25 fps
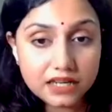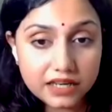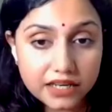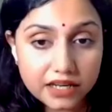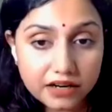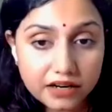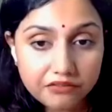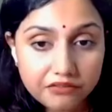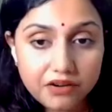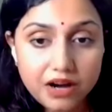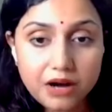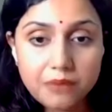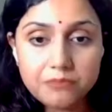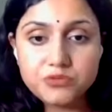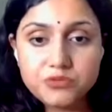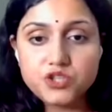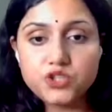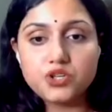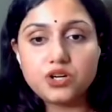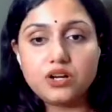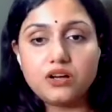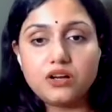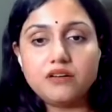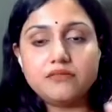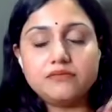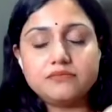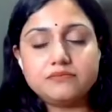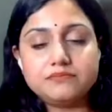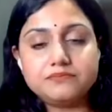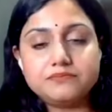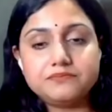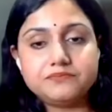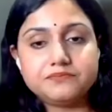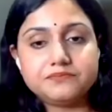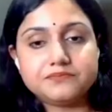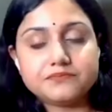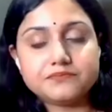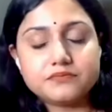Navamsha.
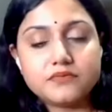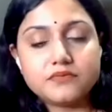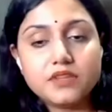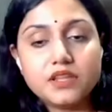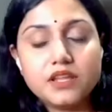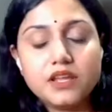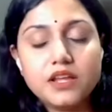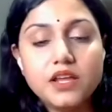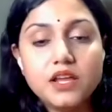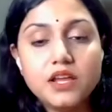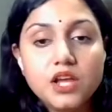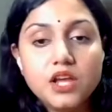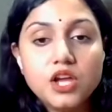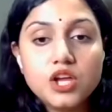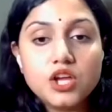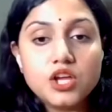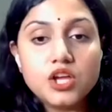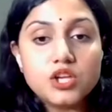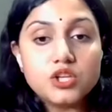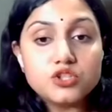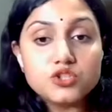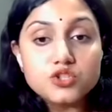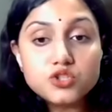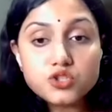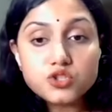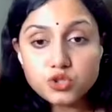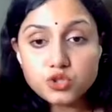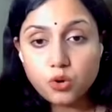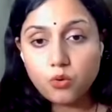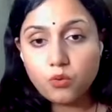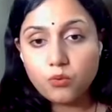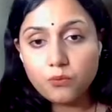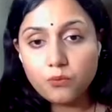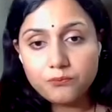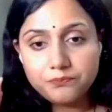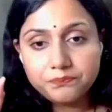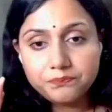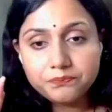
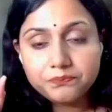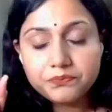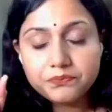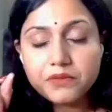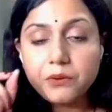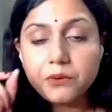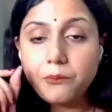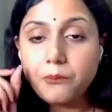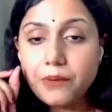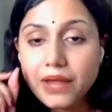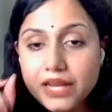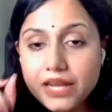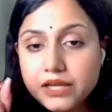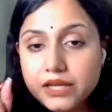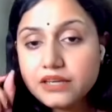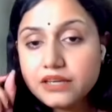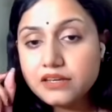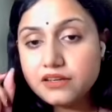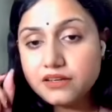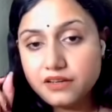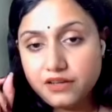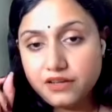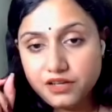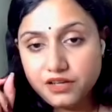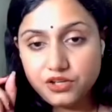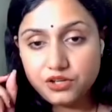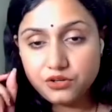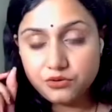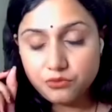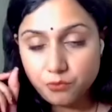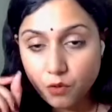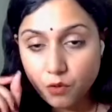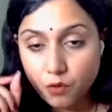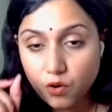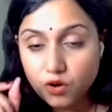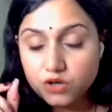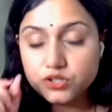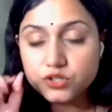So when you
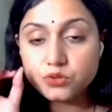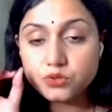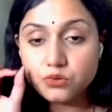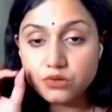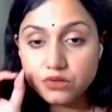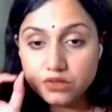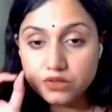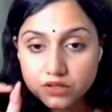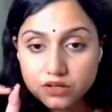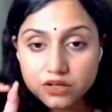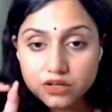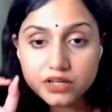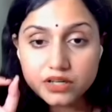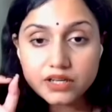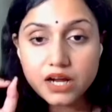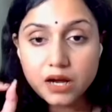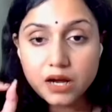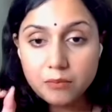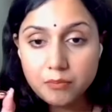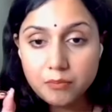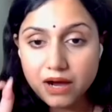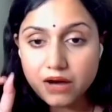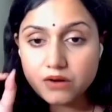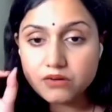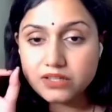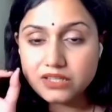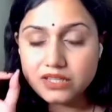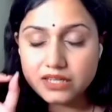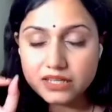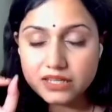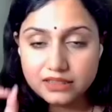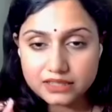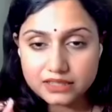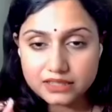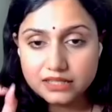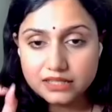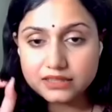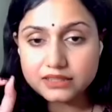want to learn about
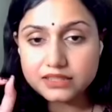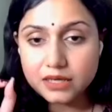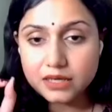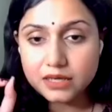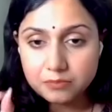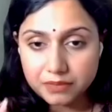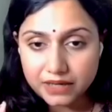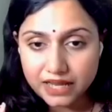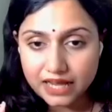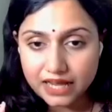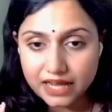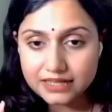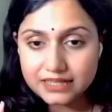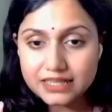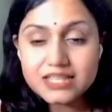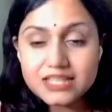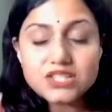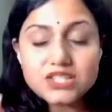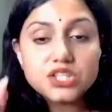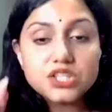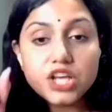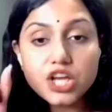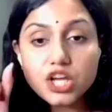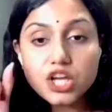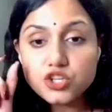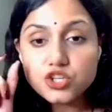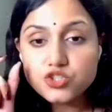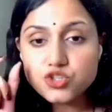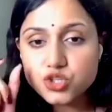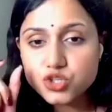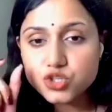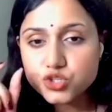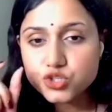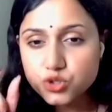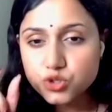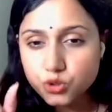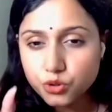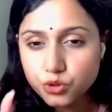Gandanta planets,
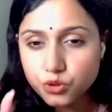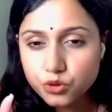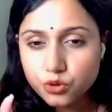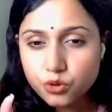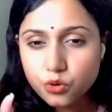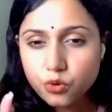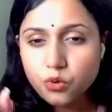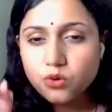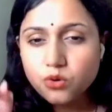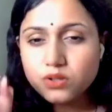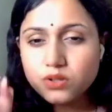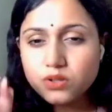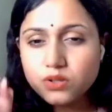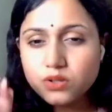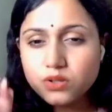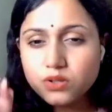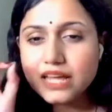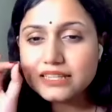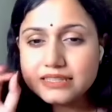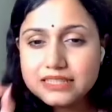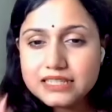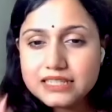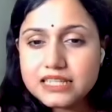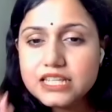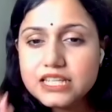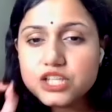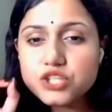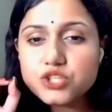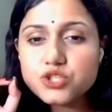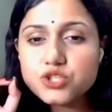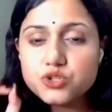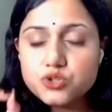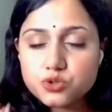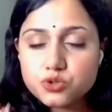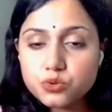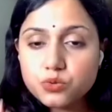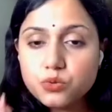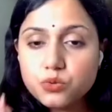just know that
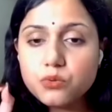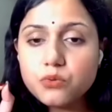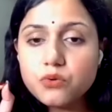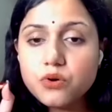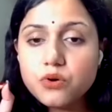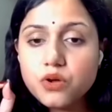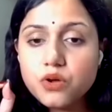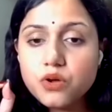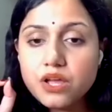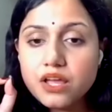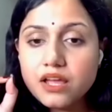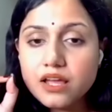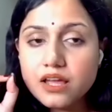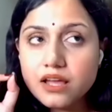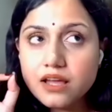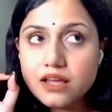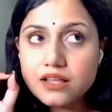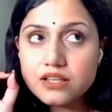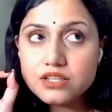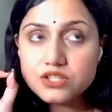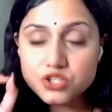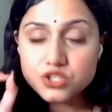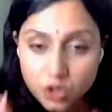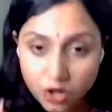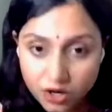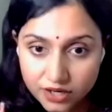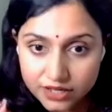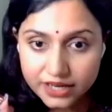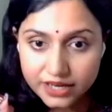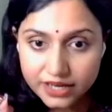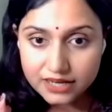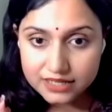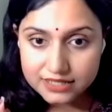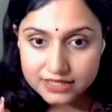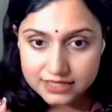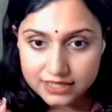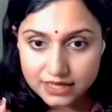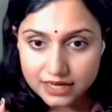these two
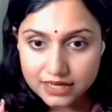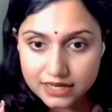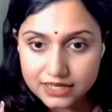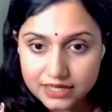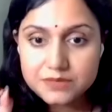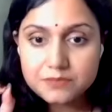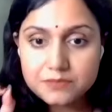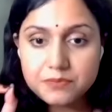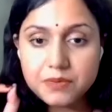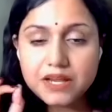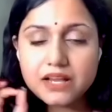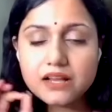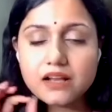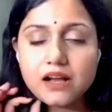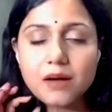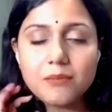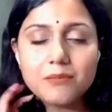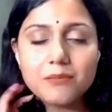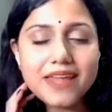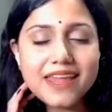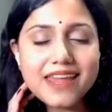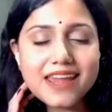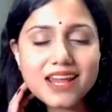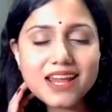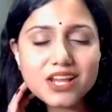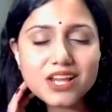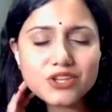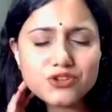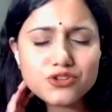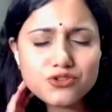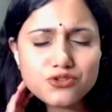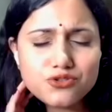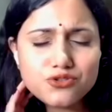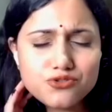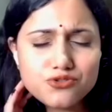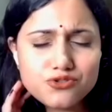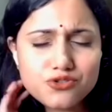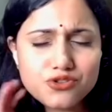zodiac signs become
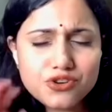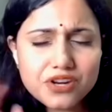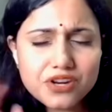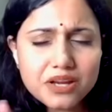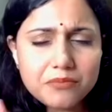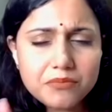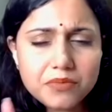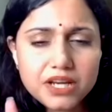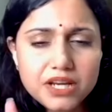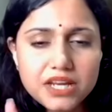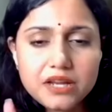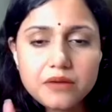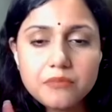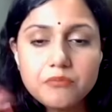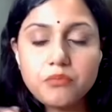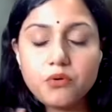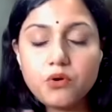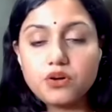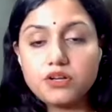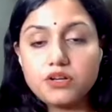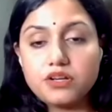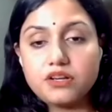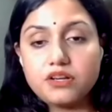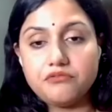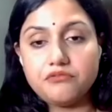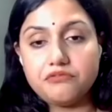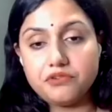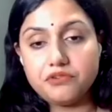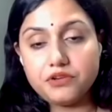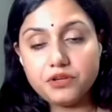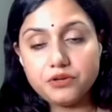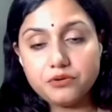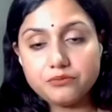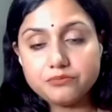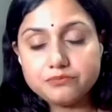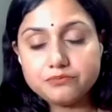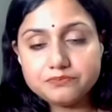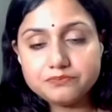extremely important for
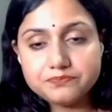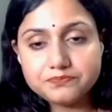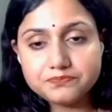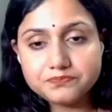you.